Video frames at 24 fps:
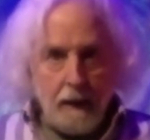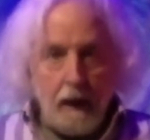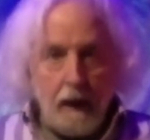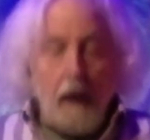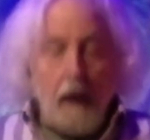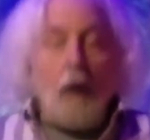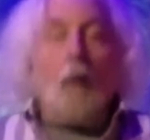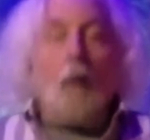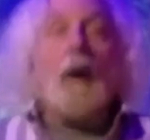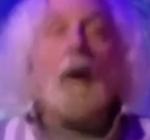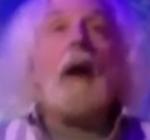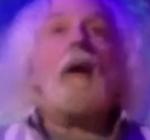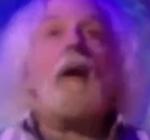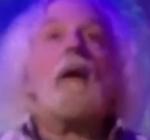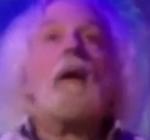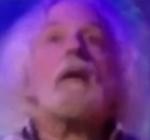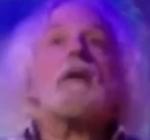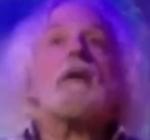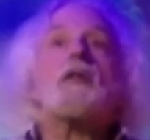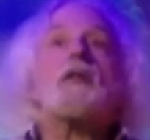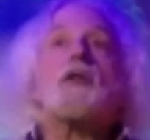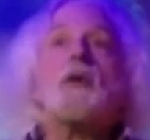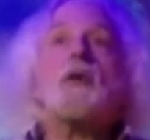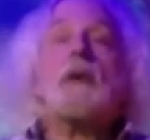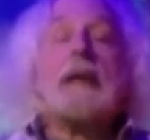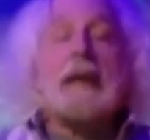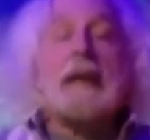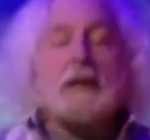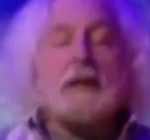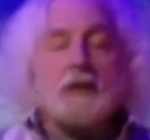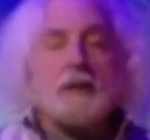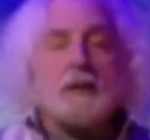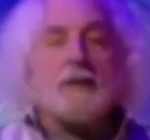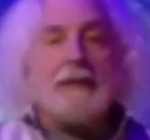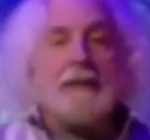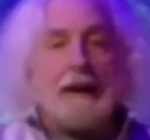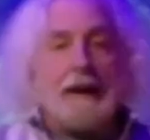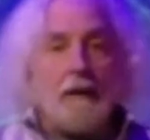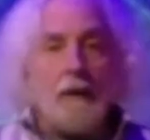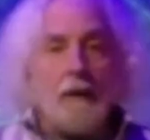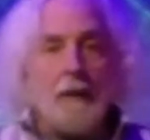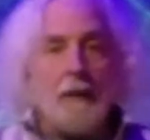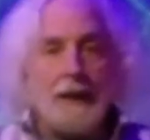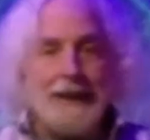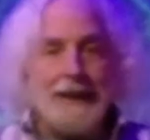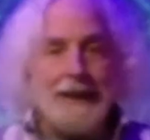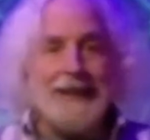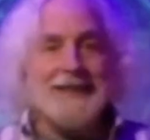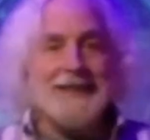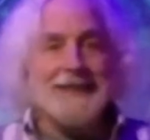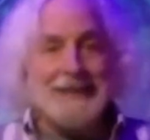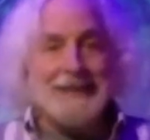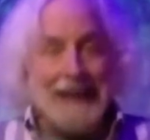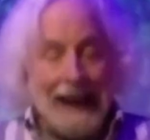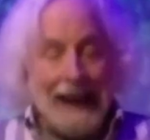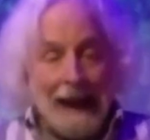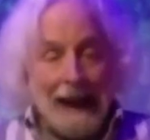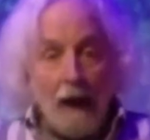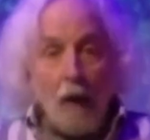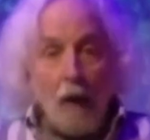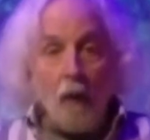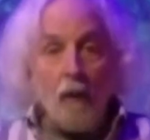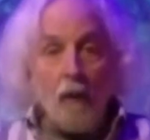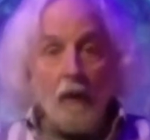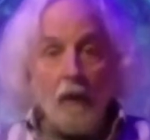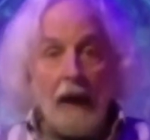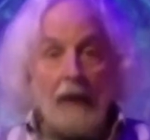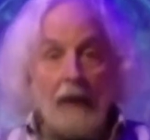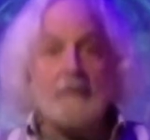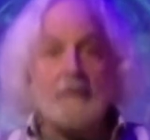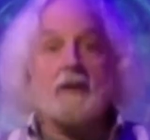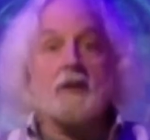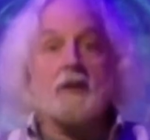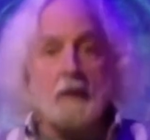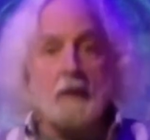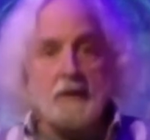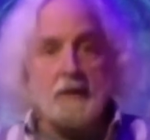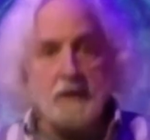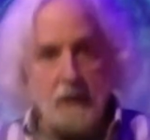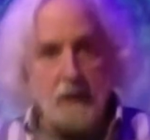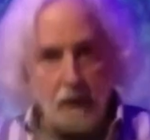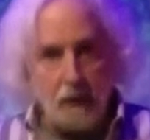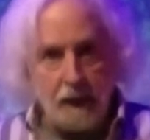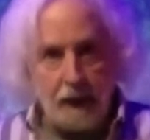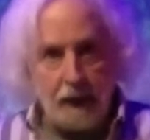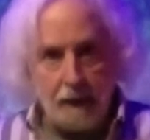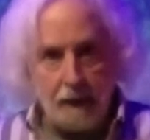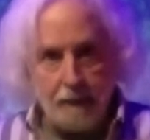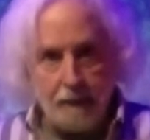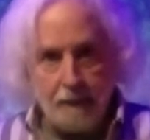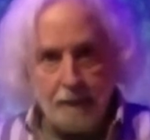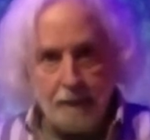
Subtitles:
Well, Juliet's Theremin is now at the Smithsonian.